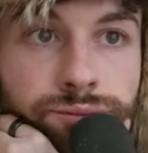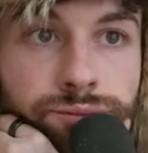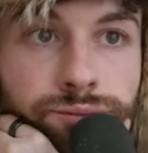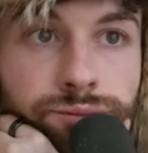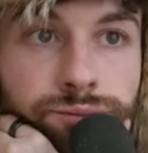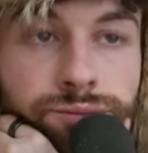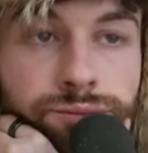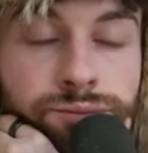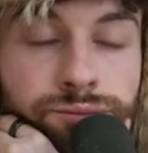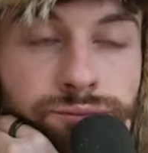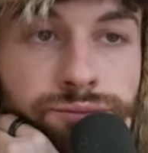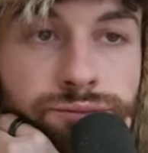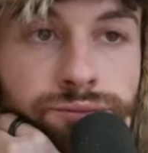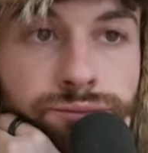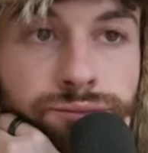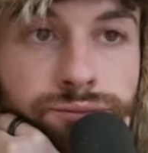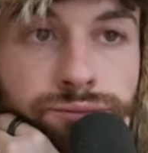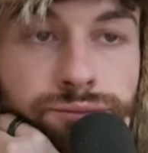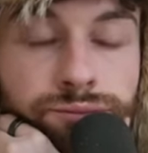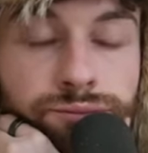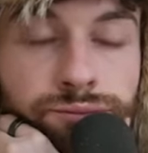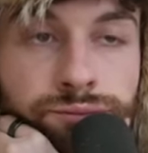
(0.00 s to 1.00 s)

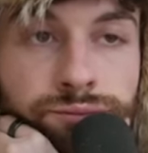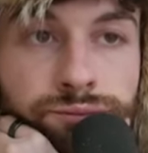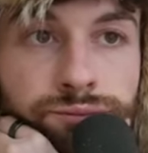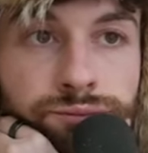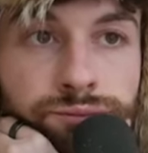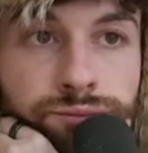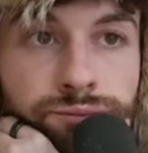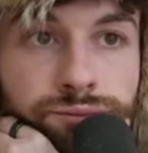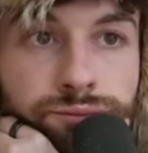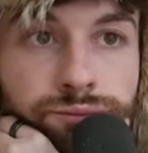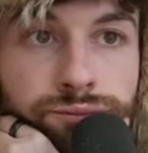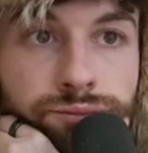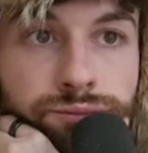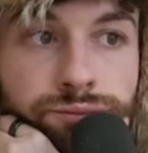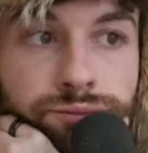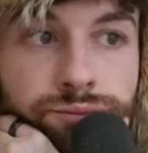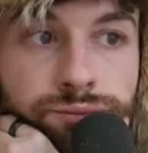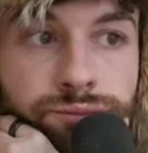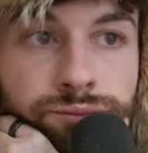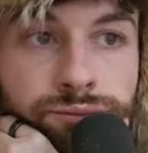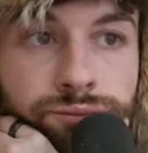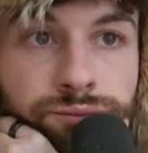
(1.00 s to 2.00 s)

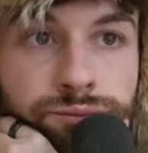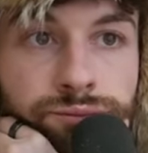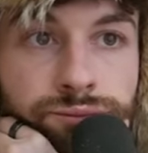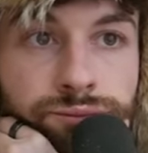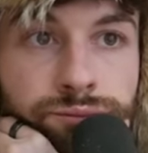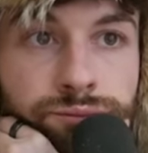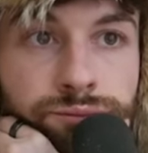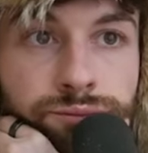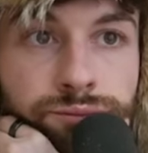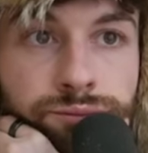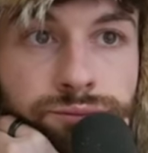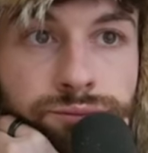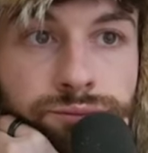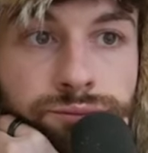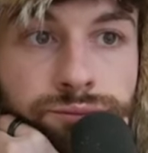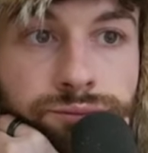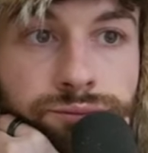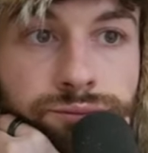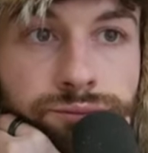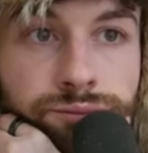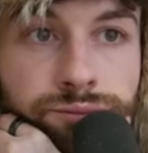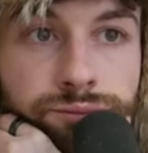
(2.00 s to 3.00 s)

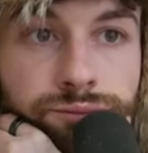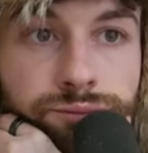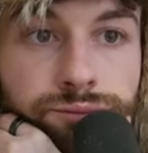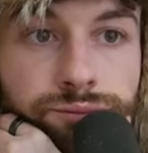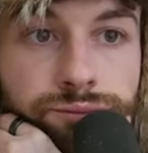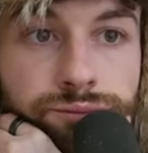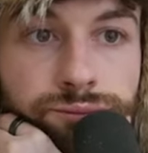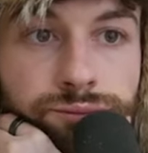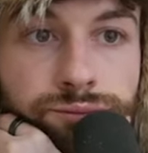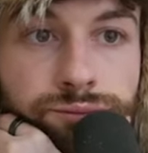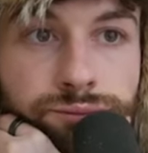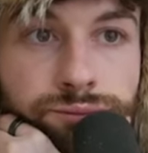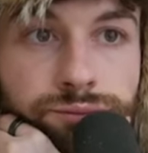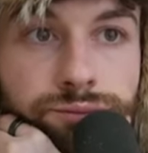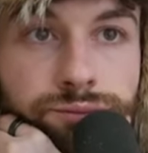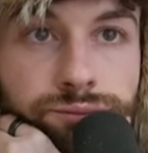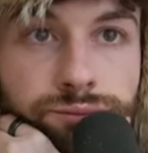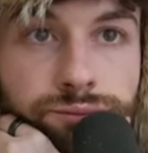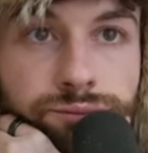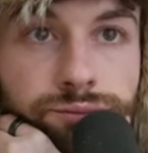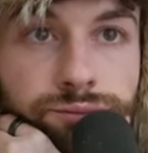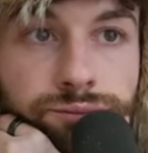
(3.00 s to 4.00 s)

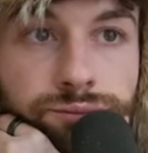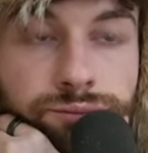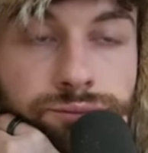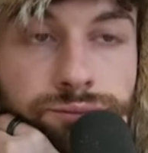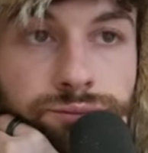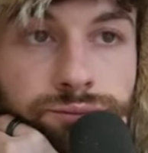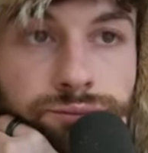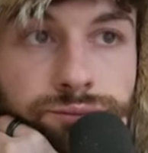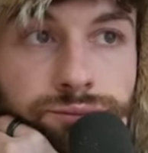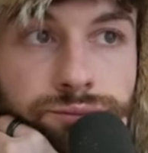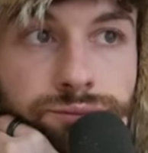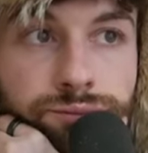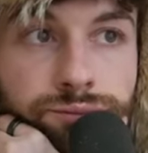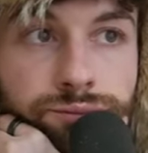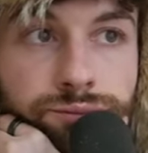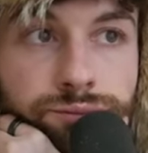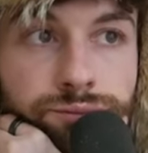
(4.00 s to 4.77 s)
The person shown says nothing.